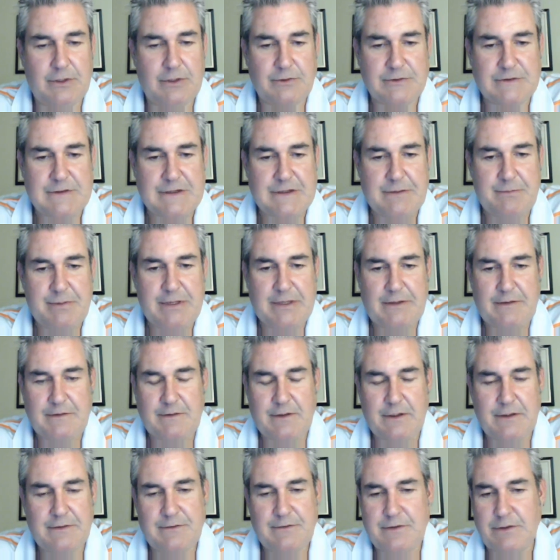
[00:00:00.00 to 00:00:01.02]
sneak peek
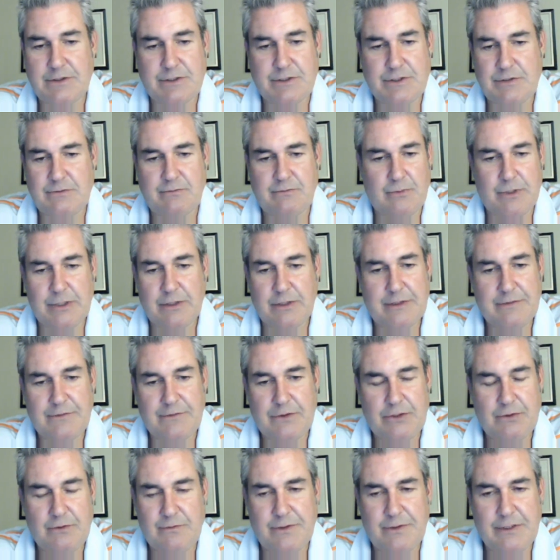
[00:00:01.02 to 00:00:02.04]
stuff that we don't
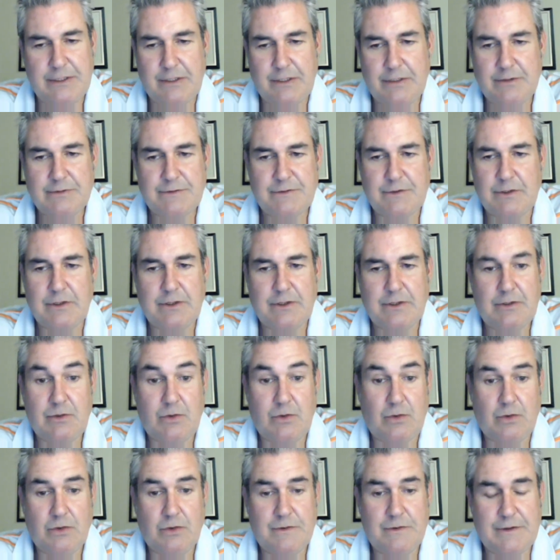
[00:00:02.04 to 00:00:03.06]
even do videos
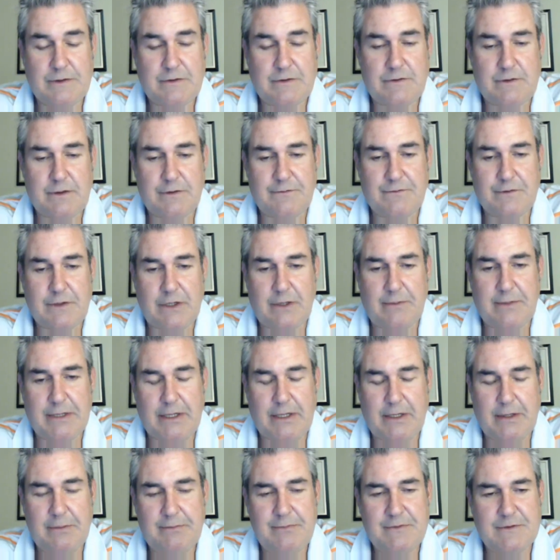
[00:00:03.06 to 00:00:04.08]
on, or that stuff
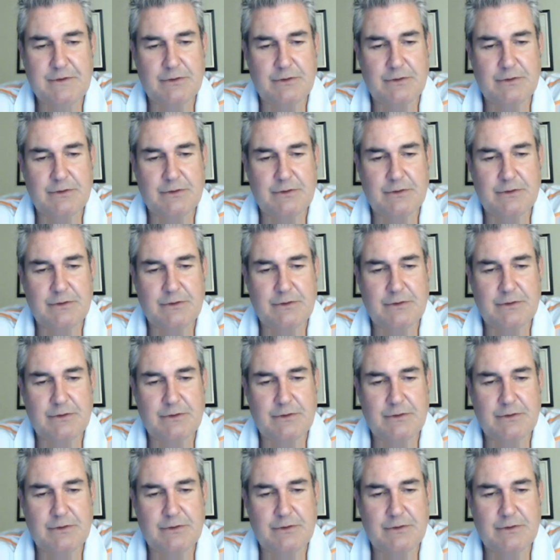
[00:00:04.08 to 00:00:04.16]
coming up.